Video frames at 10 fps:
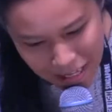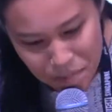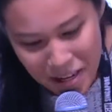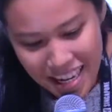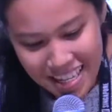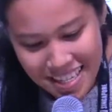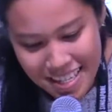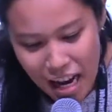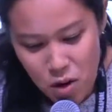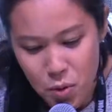Some
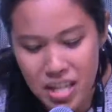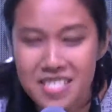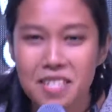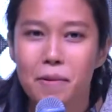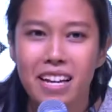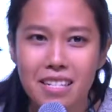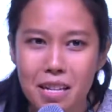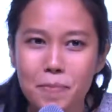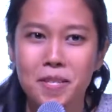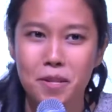nights I wish that my
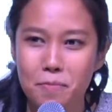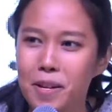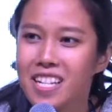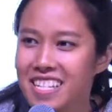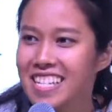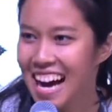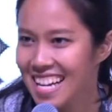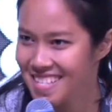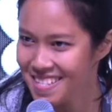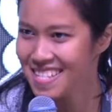lips could build a
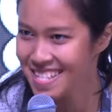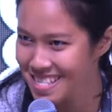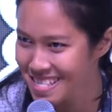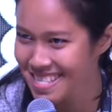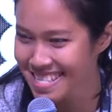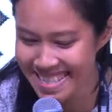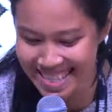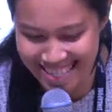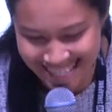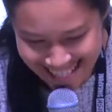castle.
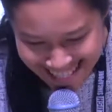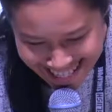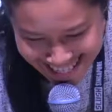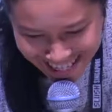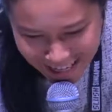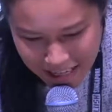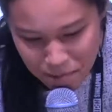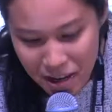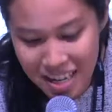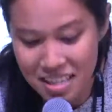
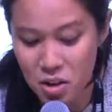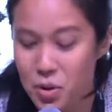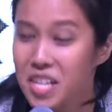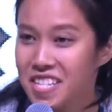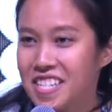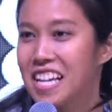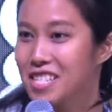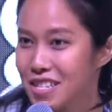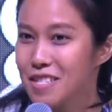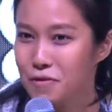Some nights I wish they
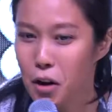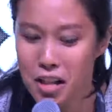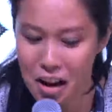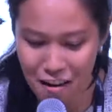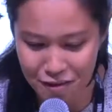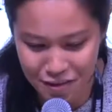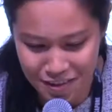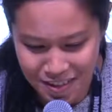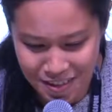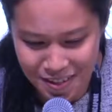just fall off.
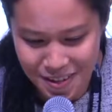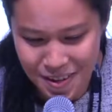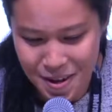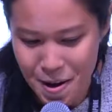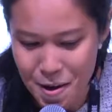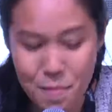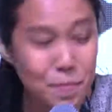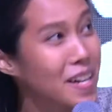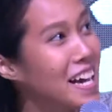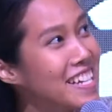
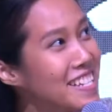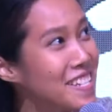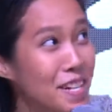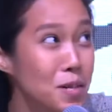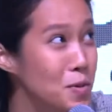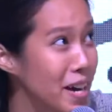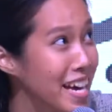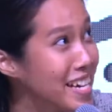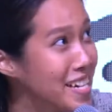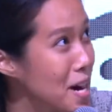But I still
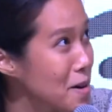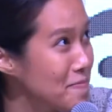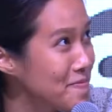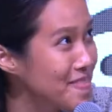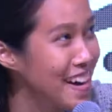wake up.